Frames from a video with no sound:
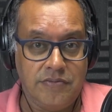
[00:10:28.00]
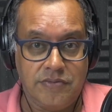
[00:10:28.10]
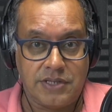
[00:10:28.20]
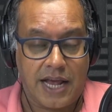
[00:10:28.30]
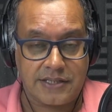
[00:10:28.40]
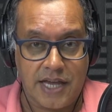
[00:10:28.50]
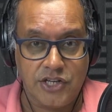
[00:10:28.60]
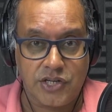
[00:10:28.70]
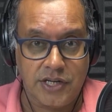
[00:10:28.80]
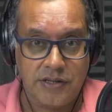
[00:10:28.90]

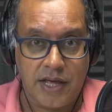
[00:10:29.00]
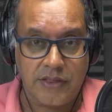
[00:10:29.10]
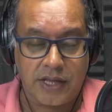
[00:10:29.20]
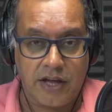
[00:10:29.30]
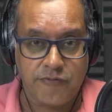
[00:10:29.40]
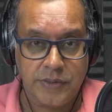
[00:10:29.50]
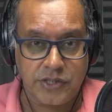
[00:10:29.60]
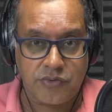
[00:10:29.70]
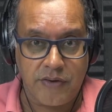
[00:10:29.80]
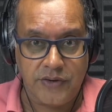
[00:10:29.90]
taxation and the
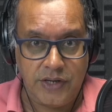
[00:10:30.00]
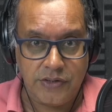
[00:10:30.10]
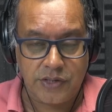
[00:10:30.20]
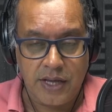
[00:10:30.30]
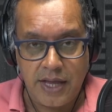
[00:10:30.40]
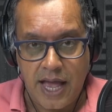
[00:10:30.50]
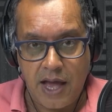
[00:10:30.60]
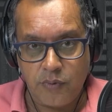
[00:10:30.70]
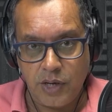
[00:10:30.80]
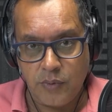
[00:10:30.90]
government's revenues?
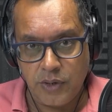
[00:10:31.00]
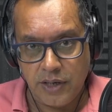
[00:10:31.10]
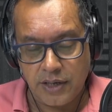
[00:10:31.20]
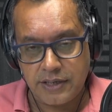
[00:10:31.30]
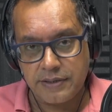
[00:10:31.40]
How will it work?